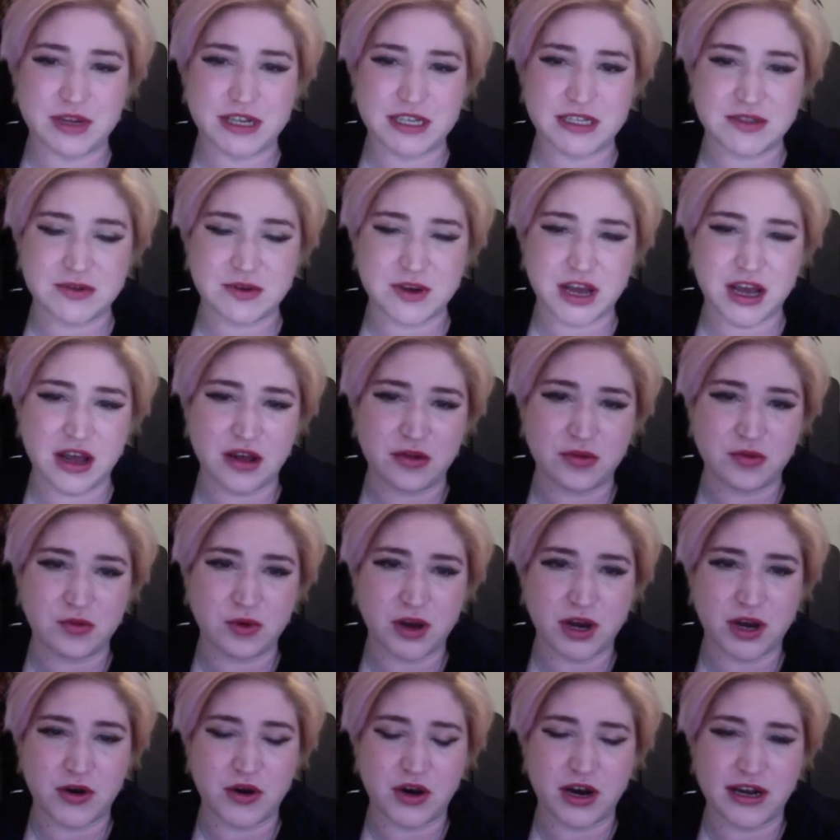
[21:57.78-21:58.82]
mental health,
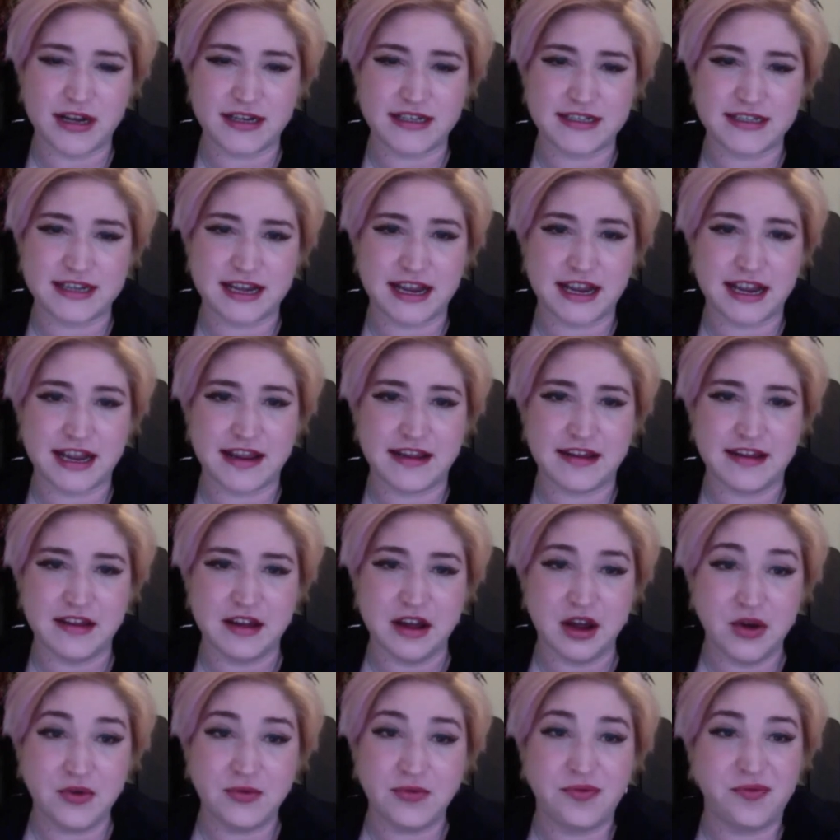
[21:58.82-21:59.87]
well, I say
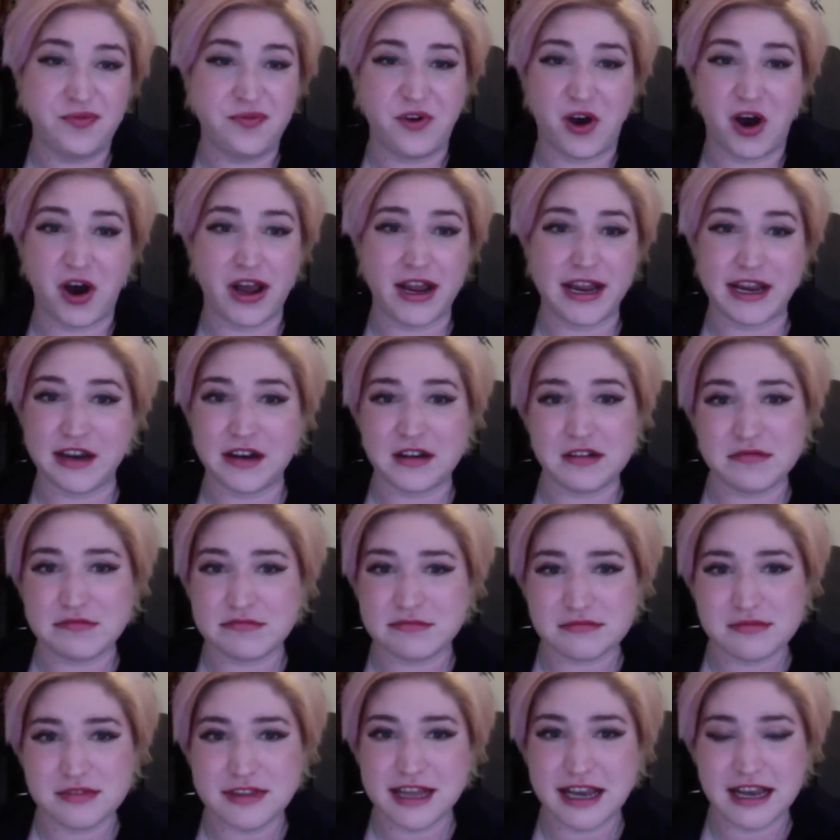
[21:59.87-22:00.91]
fine,
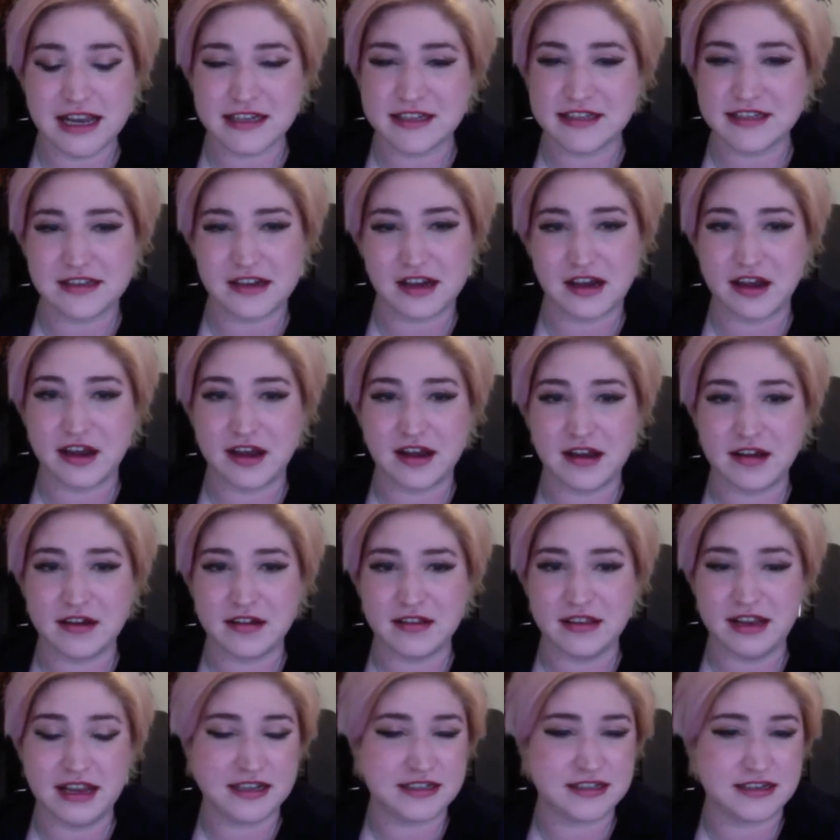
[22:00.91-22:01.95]
let's
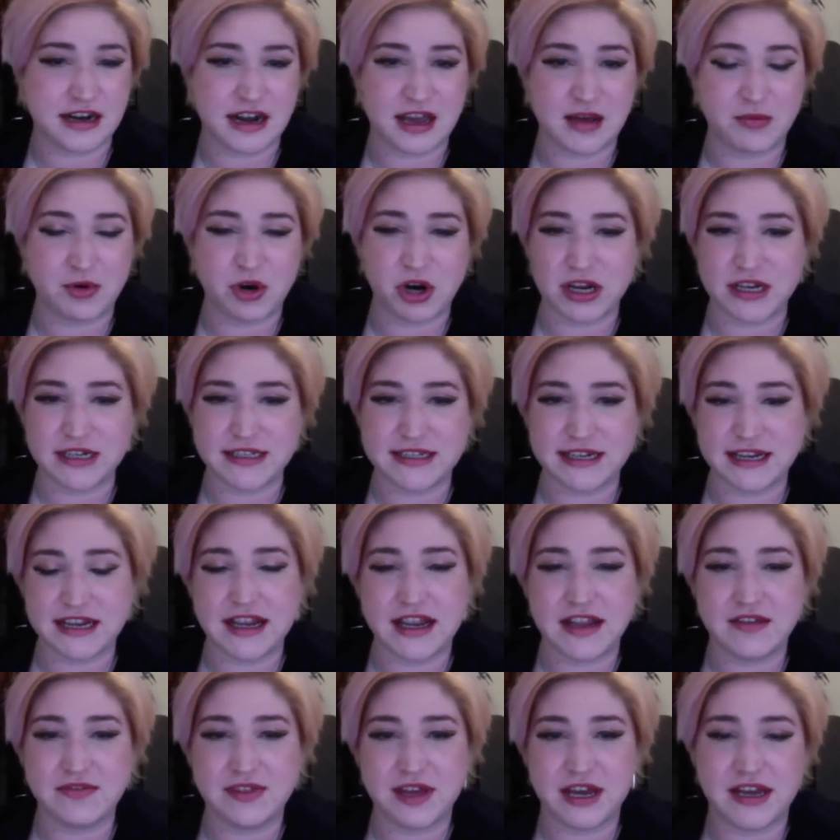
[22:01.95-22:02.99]
glamorize it
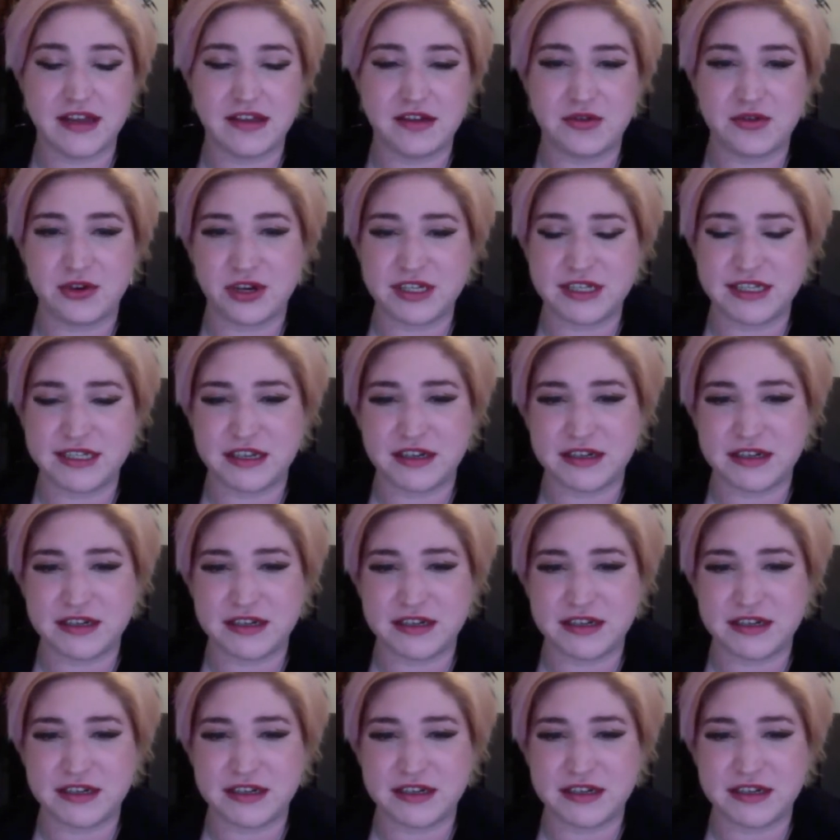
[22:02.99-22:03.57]
if that increases